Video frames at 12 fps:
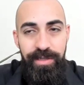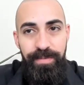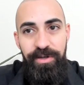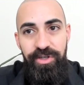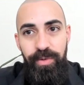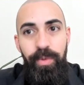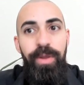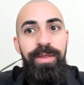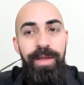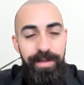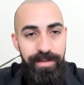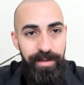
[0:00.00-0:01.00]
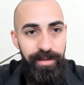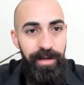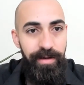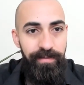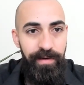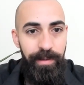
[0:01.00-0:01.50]
especially with Tesla
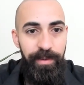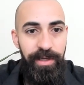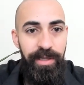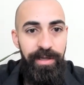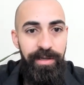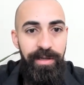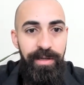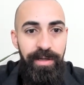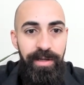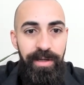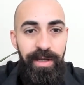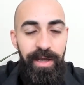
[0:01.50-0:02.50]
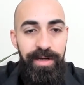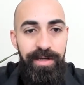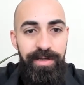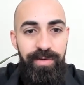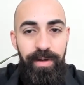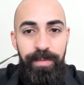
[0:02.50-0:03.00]
kind of coming in and
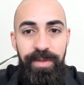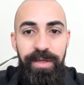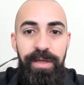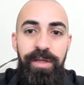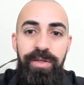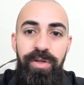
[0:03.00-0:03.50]
disrupting.